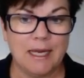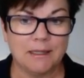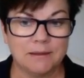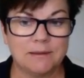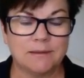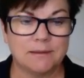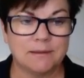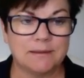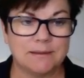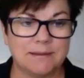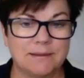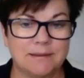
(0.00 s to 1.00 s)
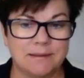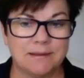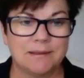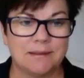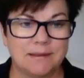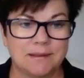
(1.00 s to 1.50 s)

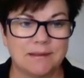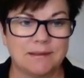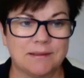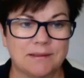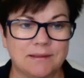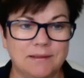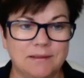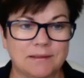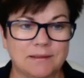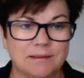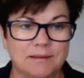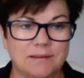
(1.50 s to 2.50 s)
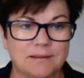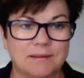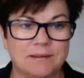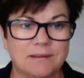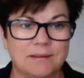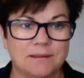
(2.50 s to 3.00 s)

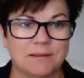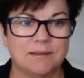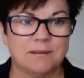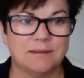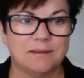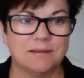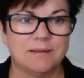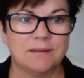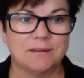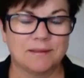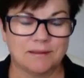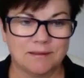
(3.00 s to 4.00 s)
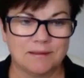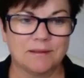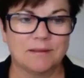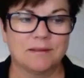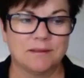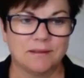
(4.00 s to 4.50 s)

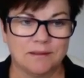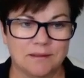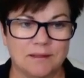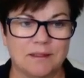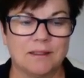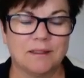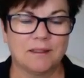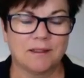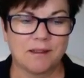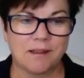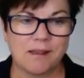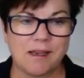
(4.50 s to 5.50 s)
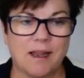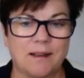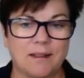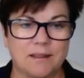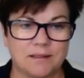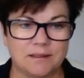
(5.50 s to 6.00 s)

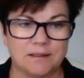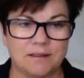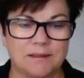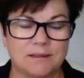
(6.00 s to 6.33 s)
(not speaking)